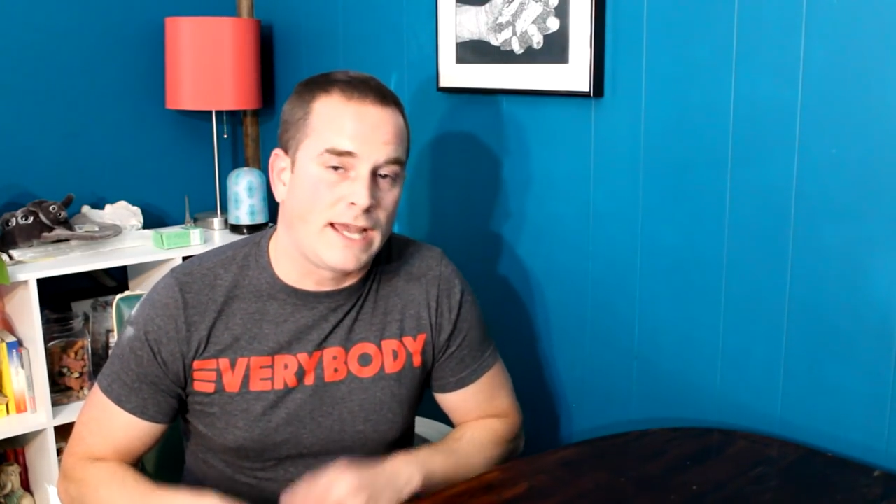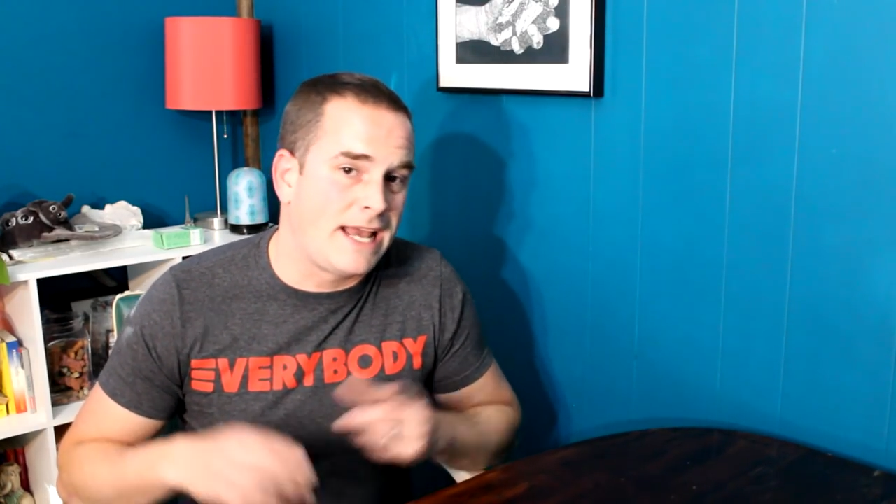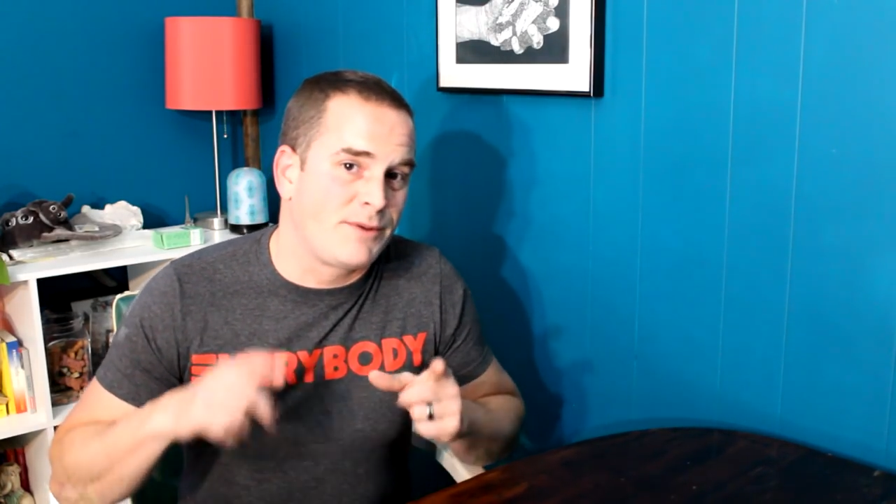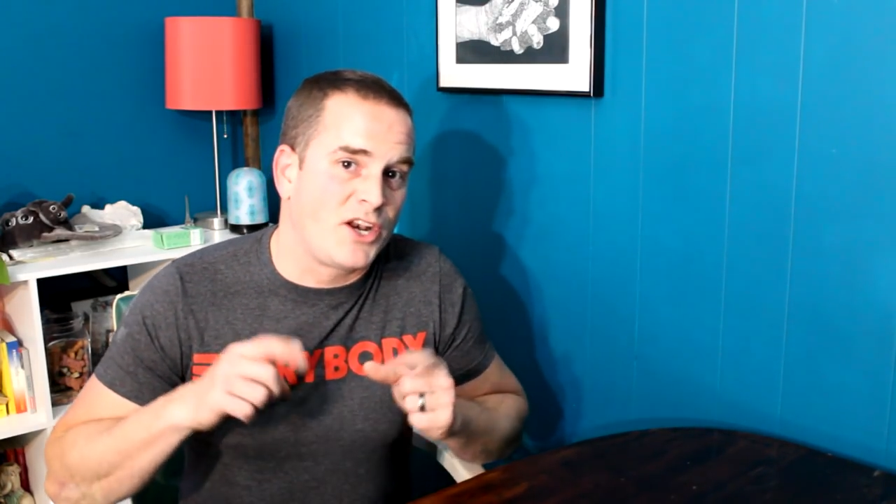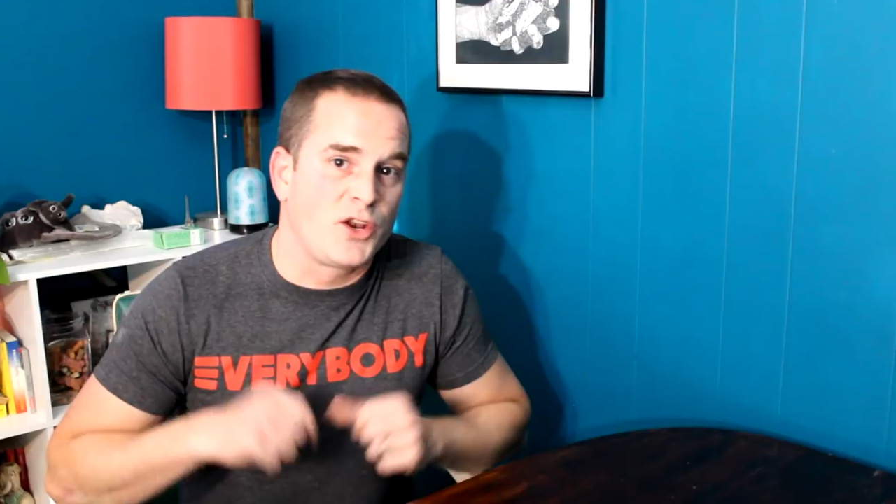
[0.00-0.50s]

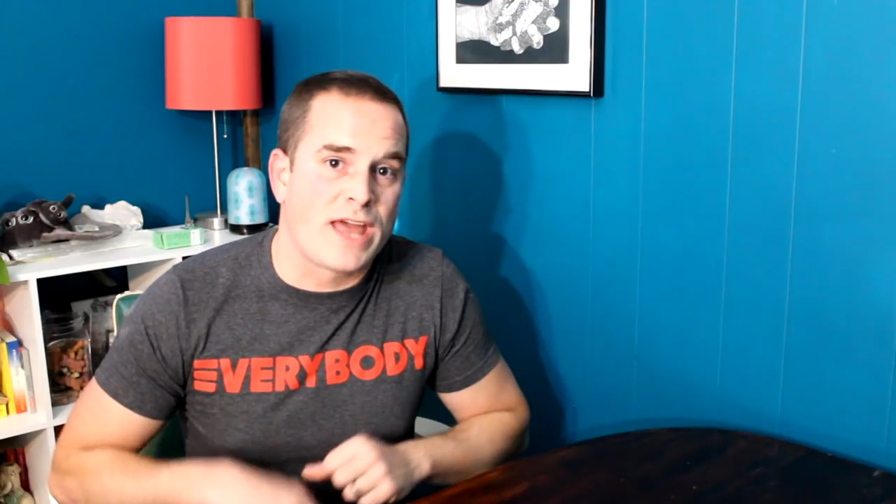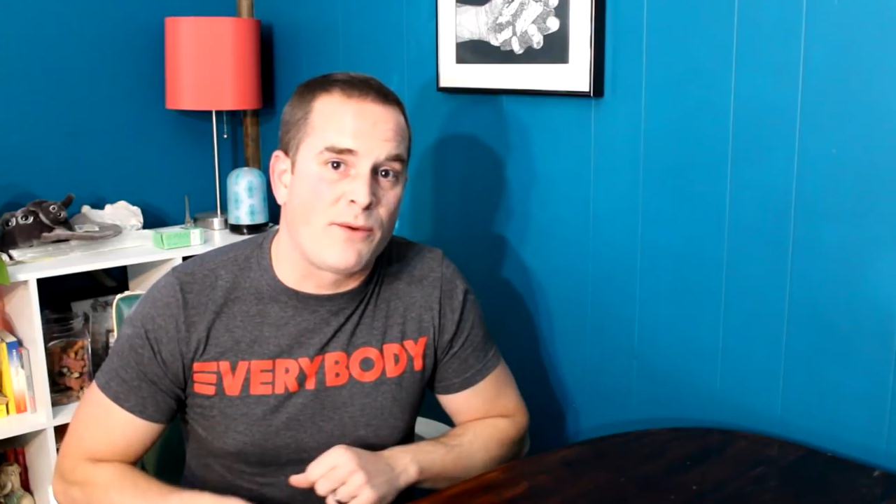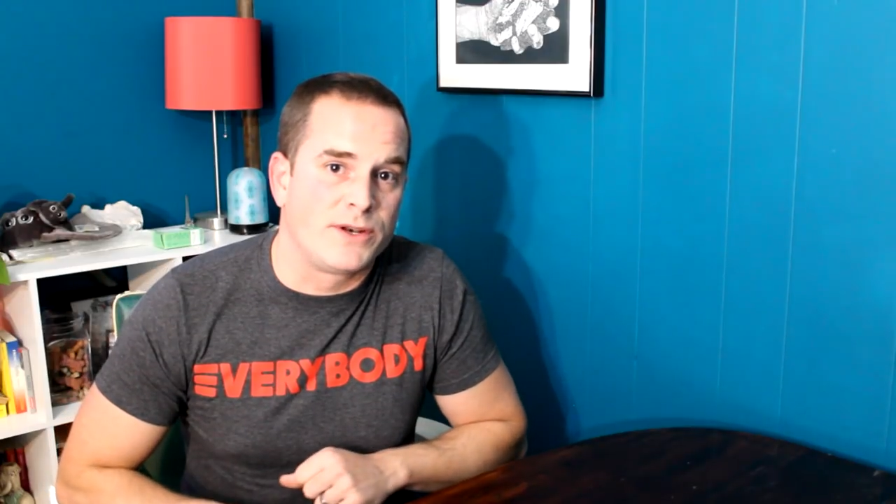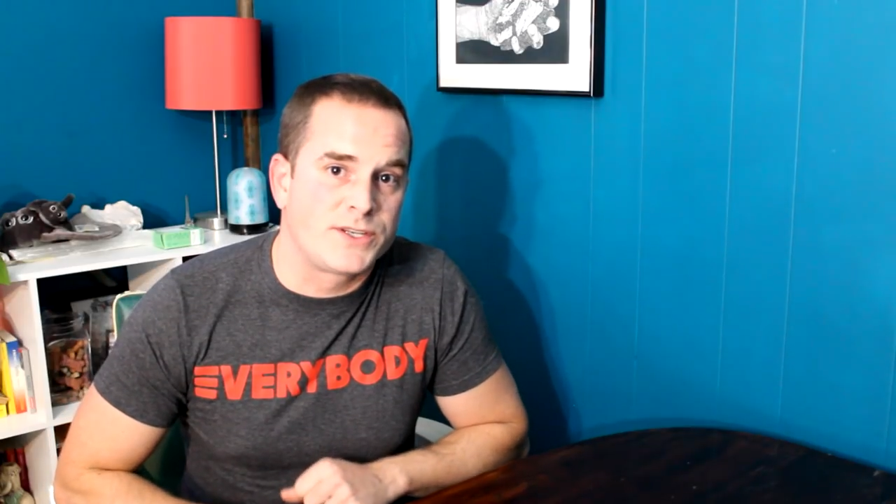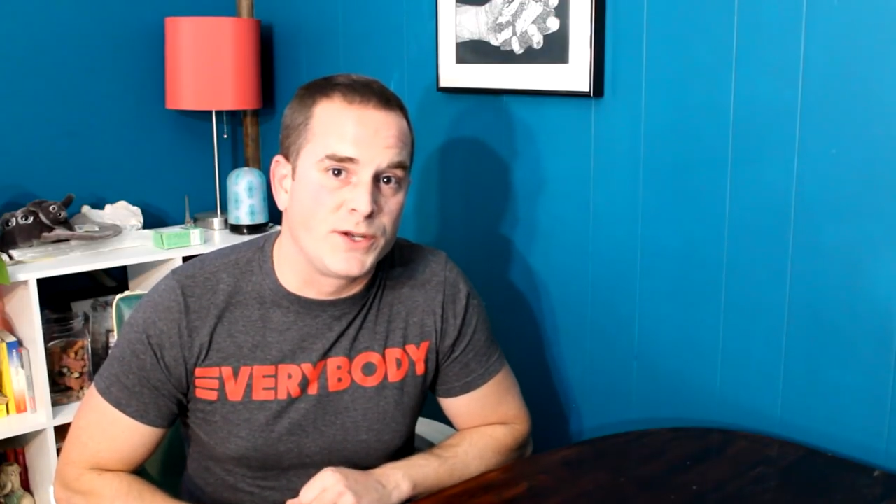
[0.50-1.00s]
and I'm going to do
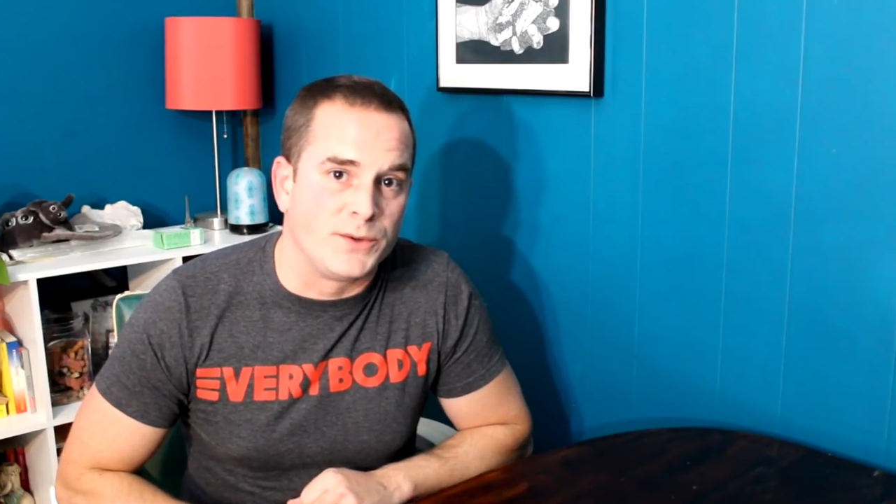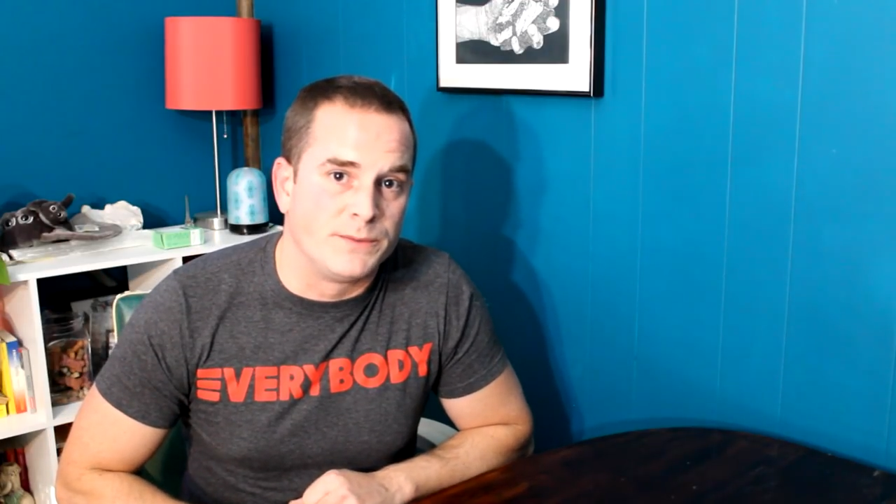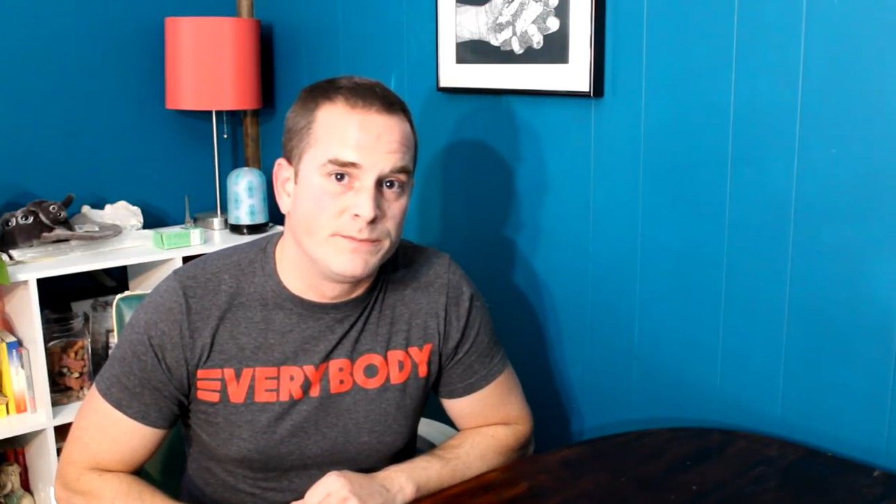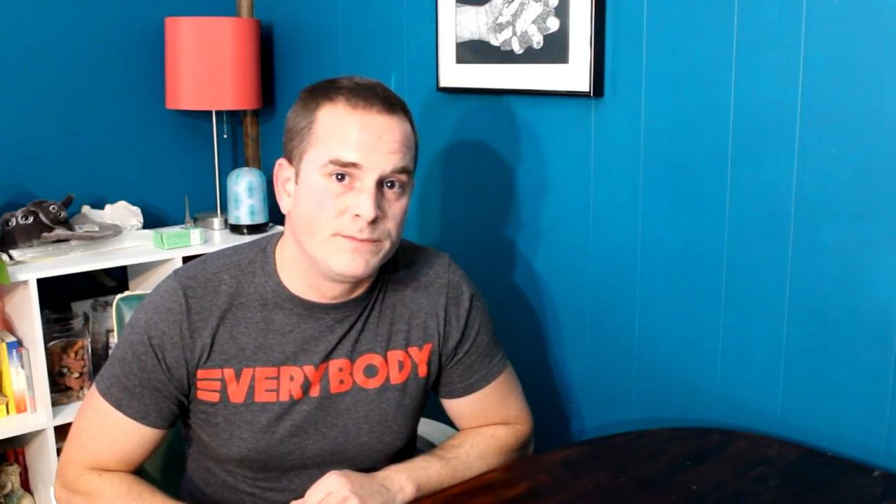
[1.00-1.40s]
that one too.